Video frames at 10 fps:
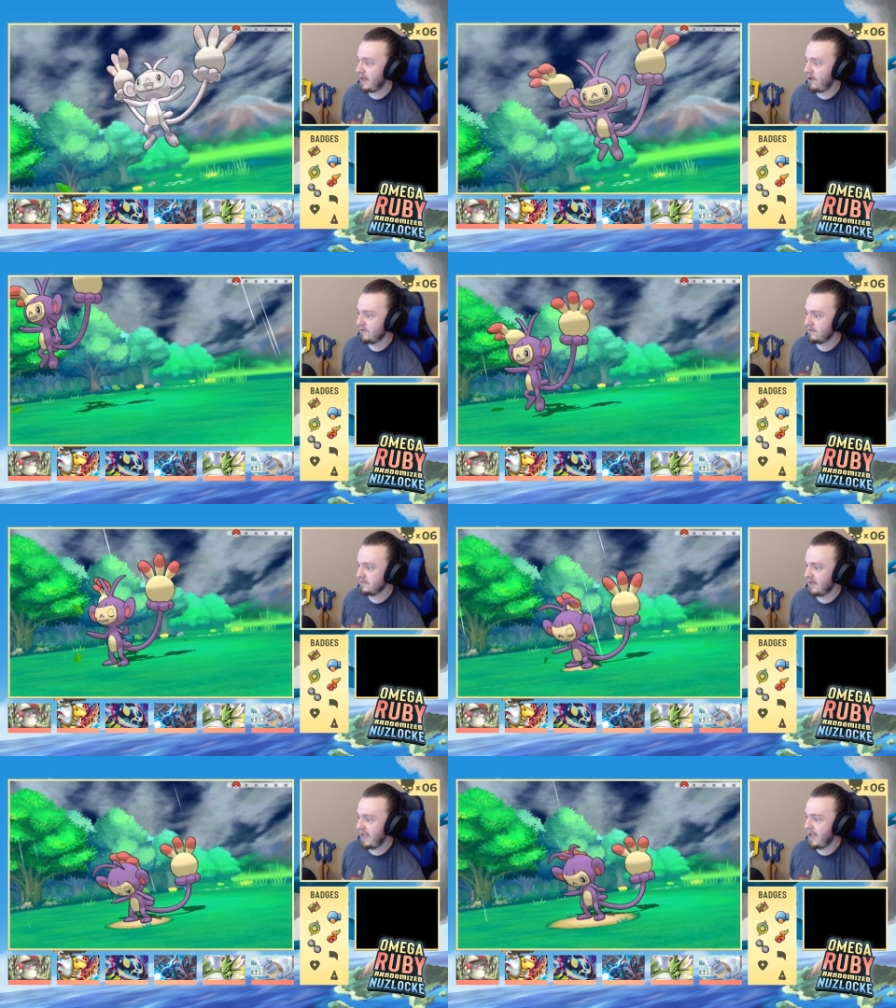out
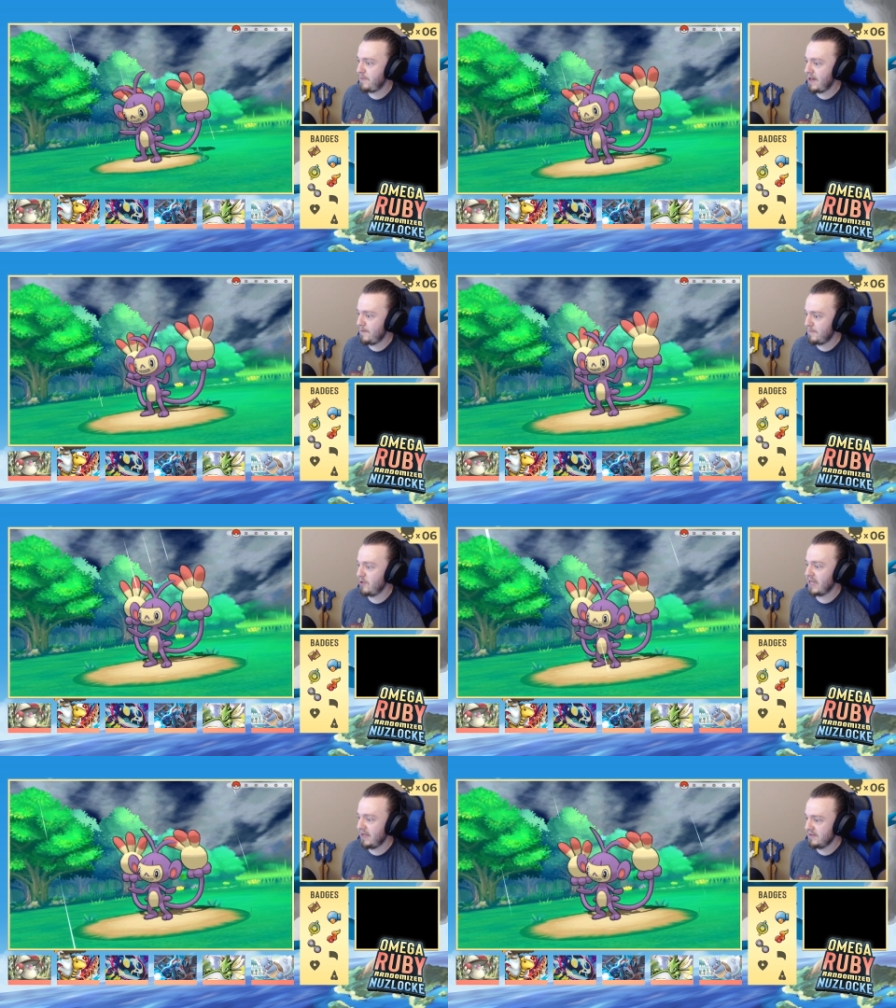Ampom?
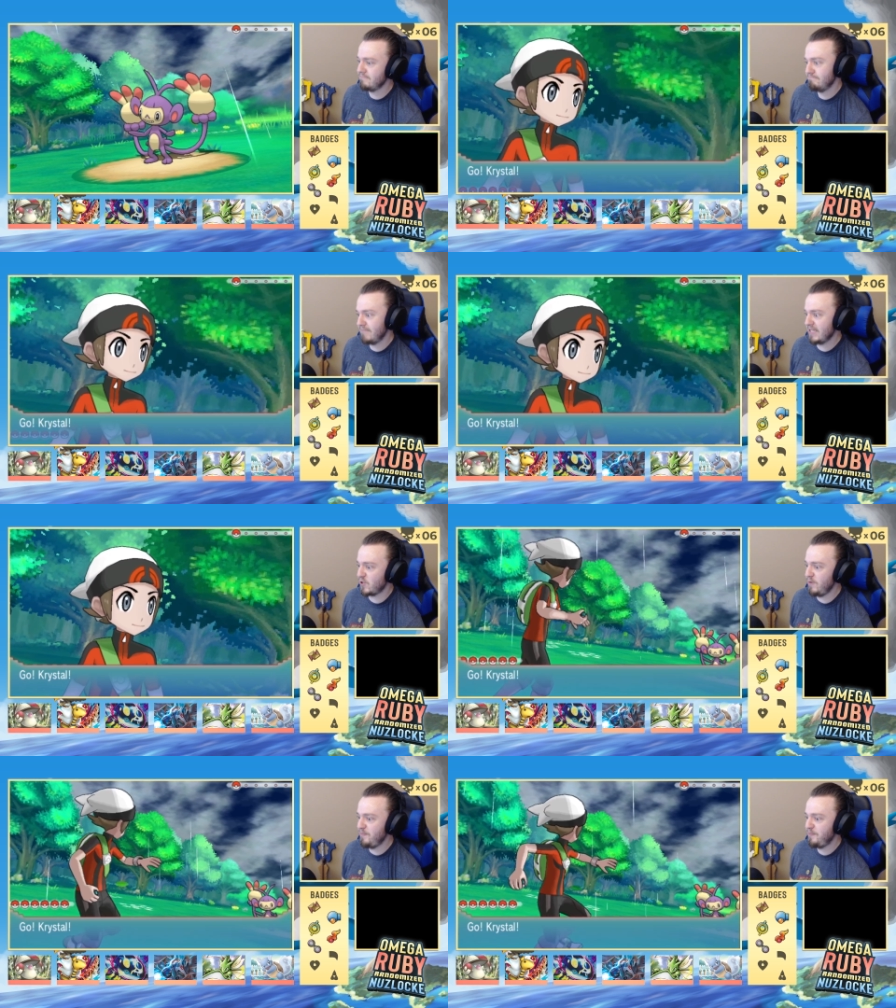Okay, that's cool.